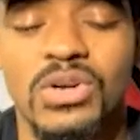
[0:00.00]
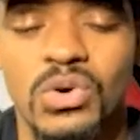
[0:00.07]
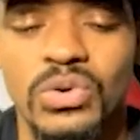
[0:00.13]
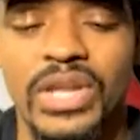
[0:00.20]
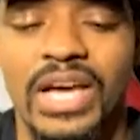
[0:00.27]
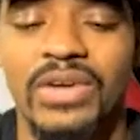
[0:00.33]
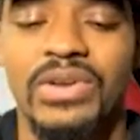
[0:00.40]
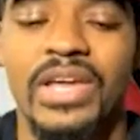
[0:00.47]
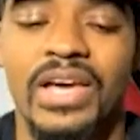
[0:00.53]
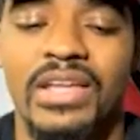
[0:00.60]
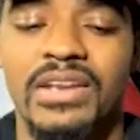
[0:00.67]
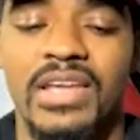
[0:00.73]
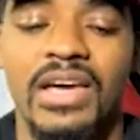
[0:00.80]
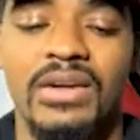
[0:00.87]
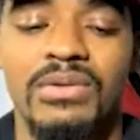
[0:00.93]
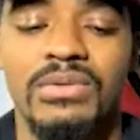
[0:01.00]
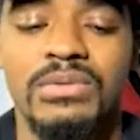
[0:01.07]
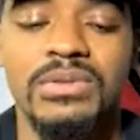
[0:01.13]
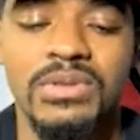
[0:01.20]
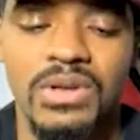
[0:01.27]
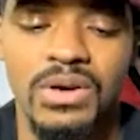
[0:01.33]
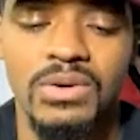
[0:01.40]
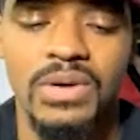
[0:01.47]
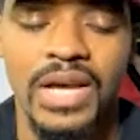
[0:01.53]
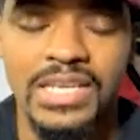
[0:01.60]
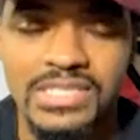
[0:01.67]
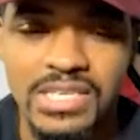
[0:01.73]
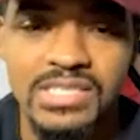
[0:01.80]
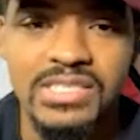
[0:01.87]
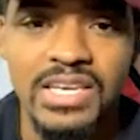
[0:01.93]
down that, you know,
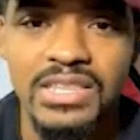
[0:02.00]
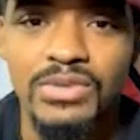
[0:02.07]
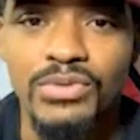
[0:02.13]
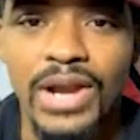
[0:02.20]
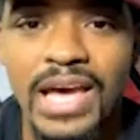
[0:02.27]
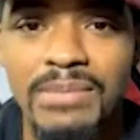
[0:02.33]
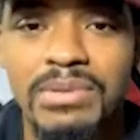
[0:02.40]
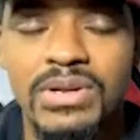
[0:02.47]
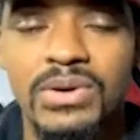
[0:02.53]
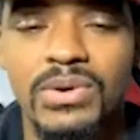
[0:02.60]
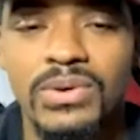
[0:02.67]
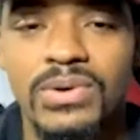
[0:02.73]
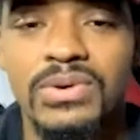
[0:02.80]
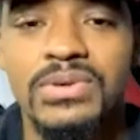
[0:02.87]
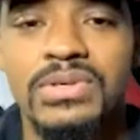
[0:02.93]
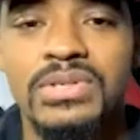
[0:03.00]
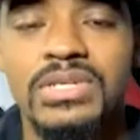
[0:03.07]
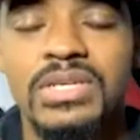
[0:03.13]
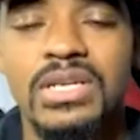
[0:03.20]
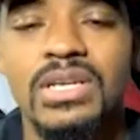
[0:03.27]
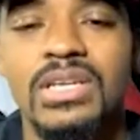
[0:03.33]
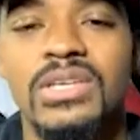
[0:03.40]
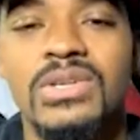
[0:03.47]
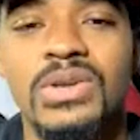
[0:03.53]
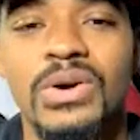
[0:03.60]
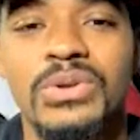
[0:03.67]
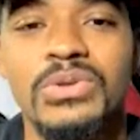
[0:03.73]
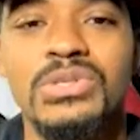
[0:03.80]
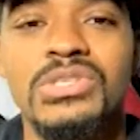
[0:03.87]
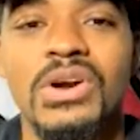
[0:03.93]
as they say, the rabbit hole, you know,
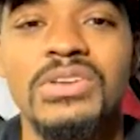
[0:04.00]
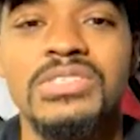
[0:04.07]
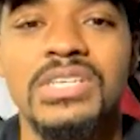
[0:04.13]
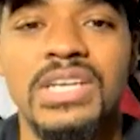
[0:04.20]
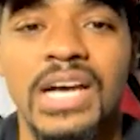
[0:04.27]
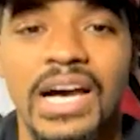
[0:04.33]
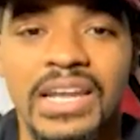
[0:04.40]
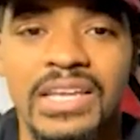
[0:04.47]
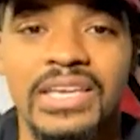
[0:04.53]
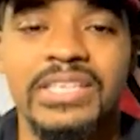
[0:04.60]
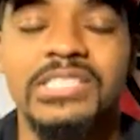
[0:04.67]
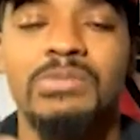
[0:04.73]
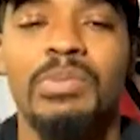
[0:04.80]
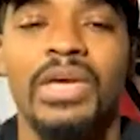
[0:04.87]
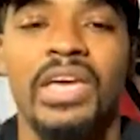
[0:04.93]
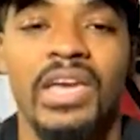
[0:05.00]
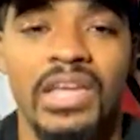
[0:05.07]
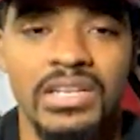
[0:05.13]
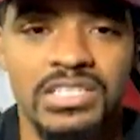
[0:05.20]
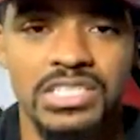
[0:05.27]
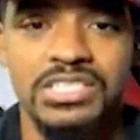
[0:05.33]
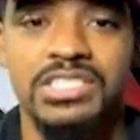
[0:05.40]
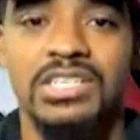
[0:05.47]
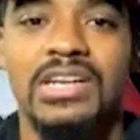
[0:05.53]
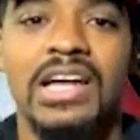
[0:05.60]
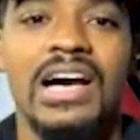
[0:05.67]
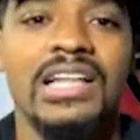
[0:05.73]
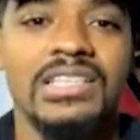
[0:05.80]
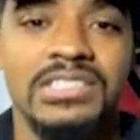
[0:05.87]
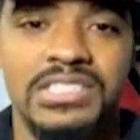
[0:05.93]
you start to kind of expand just your
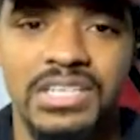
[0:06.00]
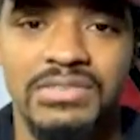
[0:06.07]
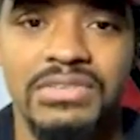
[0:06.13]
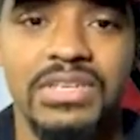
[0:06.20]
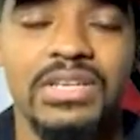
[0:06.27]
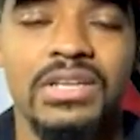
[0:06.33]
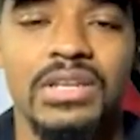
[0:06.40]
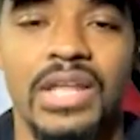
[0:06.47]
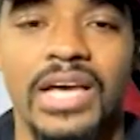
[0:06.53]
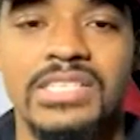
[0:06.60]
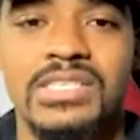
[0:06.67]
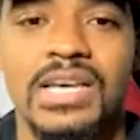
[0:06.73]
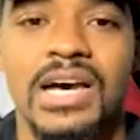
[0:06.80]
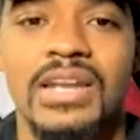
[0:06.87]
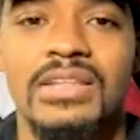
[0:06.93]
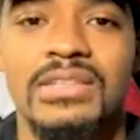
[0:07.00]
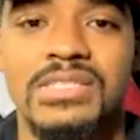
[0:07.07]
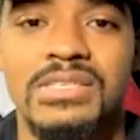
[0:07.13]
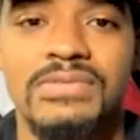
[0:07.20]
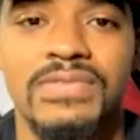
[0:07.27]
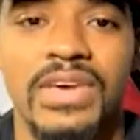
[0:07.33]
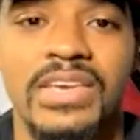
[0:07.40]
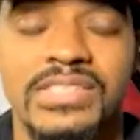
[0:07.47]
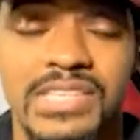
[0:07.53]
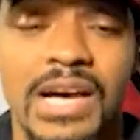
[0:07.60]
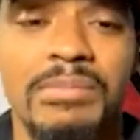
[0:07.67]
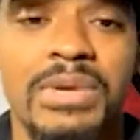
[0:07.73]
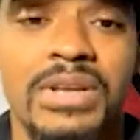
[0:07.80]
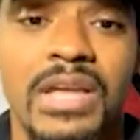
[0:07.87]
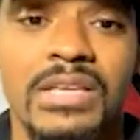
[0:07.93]
knowledge of it. And that's kind of the space
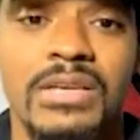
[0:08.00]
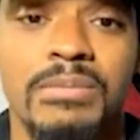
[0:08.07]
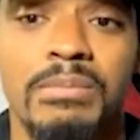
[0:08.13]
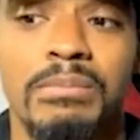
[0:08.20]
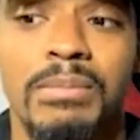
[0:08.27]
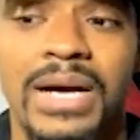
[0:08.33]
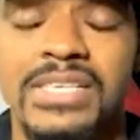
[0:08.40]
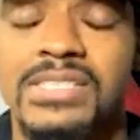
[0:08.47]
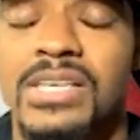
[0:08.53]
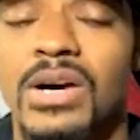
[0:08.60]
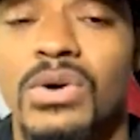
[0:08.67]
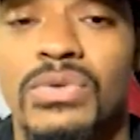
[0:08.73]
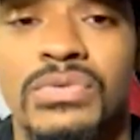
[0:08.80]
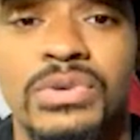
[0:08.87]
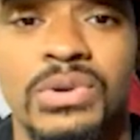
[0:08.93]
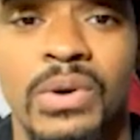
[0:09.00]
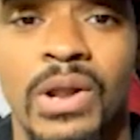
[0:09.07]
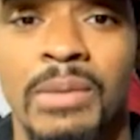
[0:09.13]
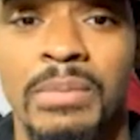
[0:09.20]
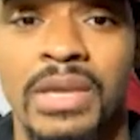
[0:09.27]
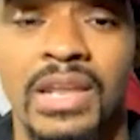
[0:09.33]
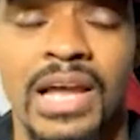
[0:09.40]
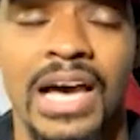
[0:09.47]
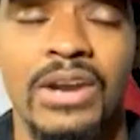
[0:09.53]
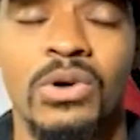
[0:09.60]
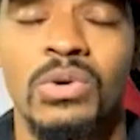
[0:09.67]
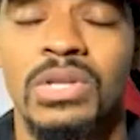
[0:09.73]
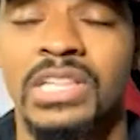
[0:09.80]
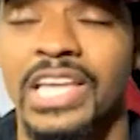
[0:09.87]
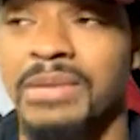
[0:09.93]
I'm in myself. You know what I mean? I
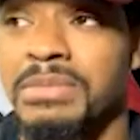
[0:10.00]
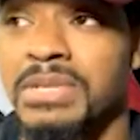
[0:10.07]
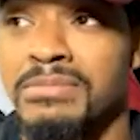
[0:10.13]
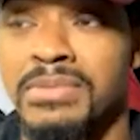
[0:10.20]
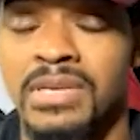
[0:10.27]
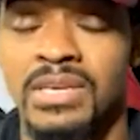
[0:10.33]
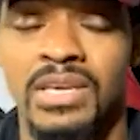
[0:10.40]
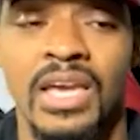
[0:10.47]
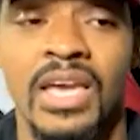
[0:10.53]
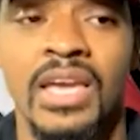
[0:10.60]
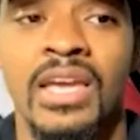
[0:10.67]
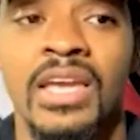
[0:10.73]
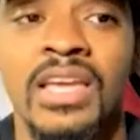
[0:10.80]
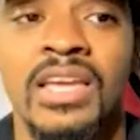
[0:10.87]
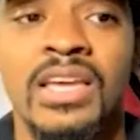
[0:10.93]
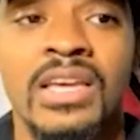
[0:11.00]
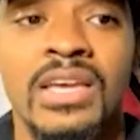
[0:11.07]
don't claim to be